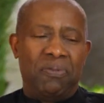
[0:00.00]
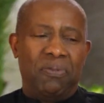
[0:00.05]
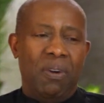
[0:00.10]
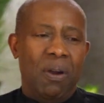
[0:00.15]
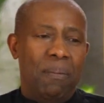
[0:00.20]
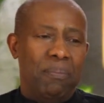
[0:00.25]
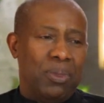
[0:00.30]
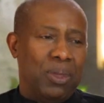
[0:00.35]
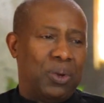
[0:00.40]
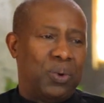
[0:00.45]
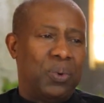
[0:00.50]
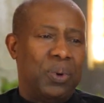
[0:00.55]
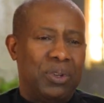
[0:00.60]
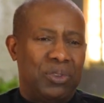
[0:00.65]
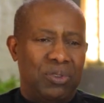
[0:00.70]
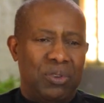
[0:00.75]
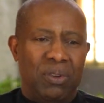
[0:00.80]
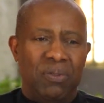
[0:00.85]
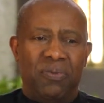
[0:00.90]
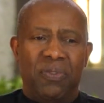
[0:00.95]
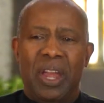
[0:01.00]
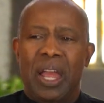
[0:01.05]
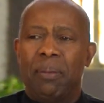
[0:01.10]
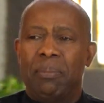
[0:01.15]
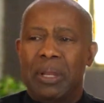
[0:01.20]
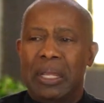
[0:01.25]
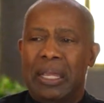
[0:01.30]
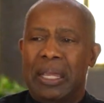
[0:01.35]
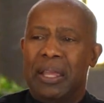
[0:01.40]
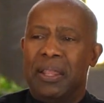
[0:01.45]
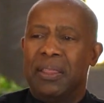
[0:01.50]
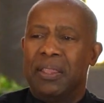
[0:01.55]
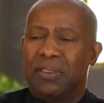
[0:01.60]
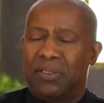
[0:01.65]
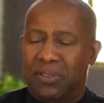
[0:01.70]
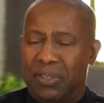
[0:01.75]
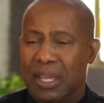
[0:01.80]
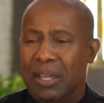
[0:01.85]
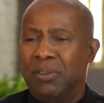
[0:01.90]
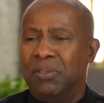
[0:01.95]
from the Christian family in the
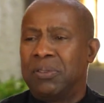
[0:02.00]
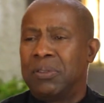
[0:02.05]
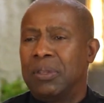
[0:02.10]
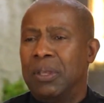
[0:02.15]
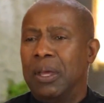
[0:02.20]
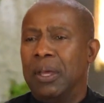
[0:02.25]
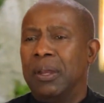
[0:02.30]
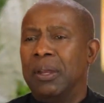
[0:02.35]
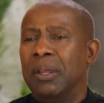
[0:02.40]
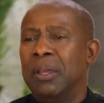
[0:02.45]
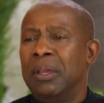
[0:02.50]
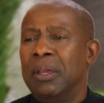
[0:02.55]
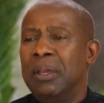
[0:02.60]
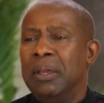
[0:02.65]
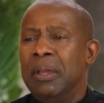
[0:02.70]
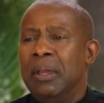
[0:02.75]
sense that